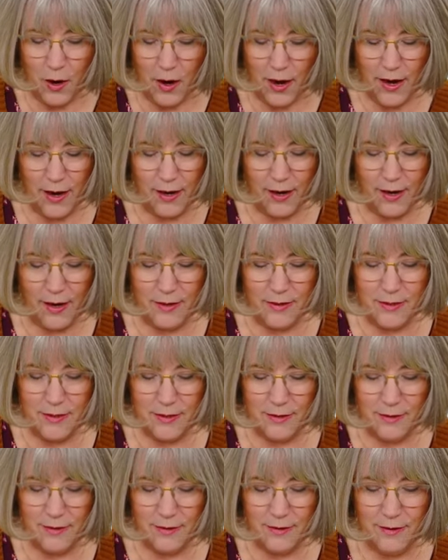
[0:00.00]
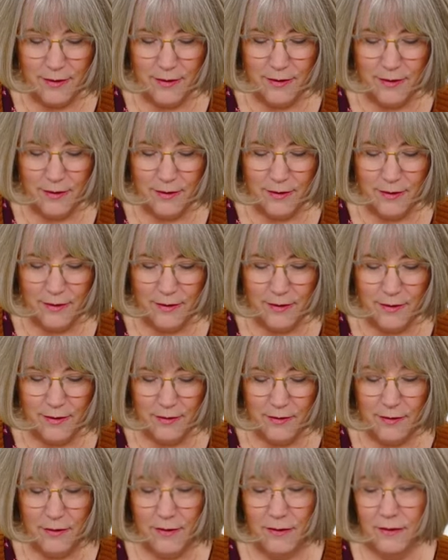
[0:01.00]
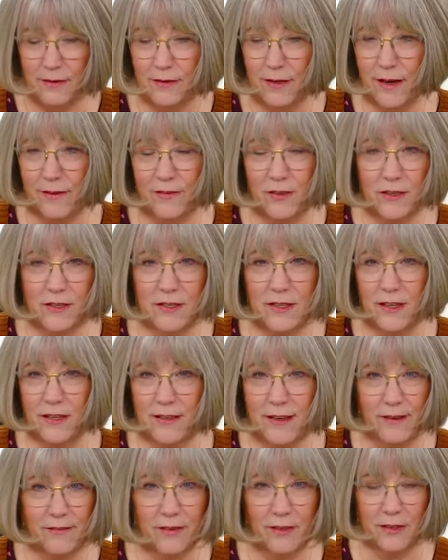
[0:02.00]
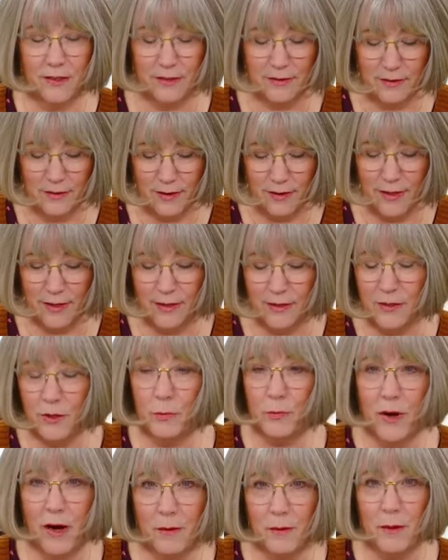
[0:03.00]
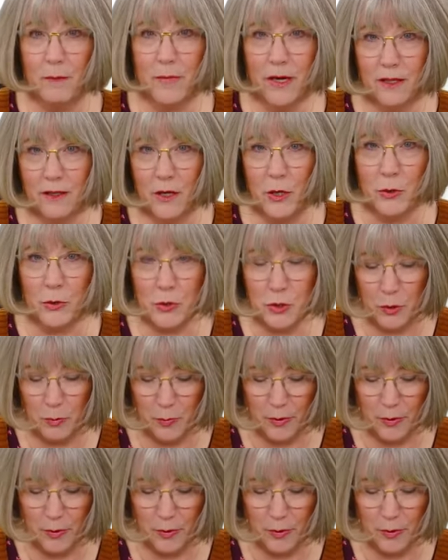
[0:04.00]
And never say never. These are probably my go to